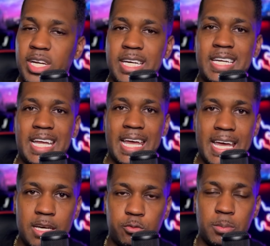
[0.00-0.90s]
getting
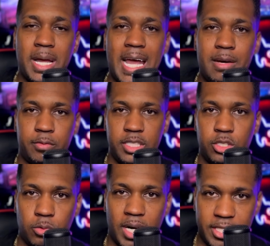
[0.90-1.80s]
hit from every
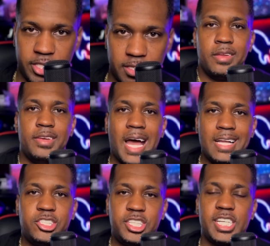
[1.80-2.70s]
direction,
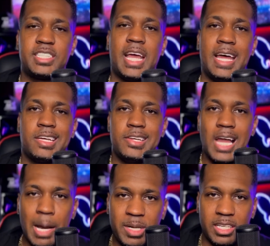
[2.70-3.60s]
not just
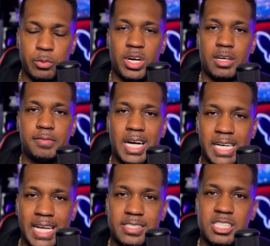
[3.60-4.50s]
economically with our
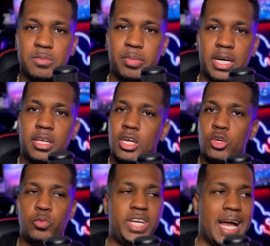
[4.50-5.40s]
finances, but
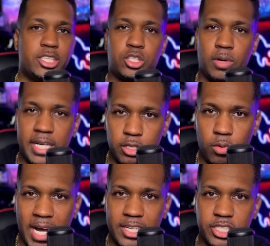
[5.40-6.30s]
we got train
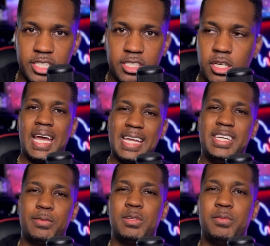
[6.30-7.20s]
crash crashes and
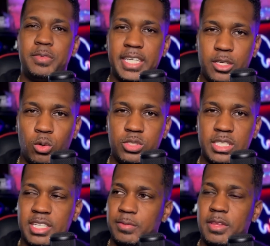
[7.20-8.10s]
different vehicles
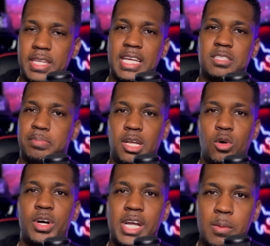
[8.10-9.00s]
and different things
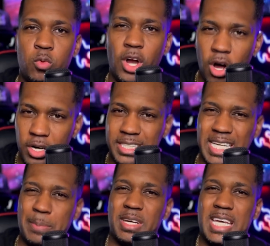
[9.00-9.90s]
blowing up with all these
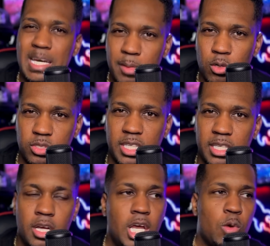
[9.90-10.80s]
type of chemicals in
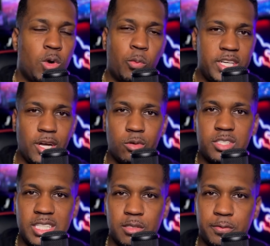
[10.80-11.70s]
it where we don't
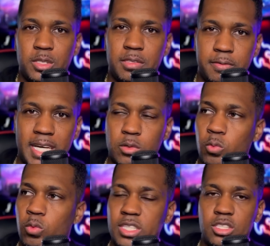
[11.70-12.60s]
see the full effect
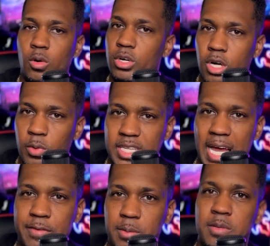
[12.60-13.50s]
what's going on with that
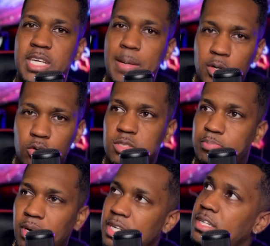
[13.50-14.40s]
you feel me chemicals
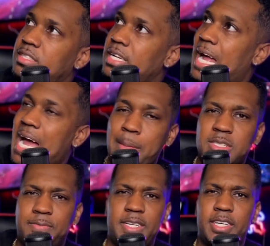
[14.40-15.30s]
burning into the
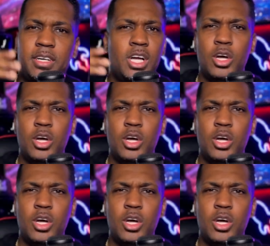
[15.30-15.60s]
atmosphere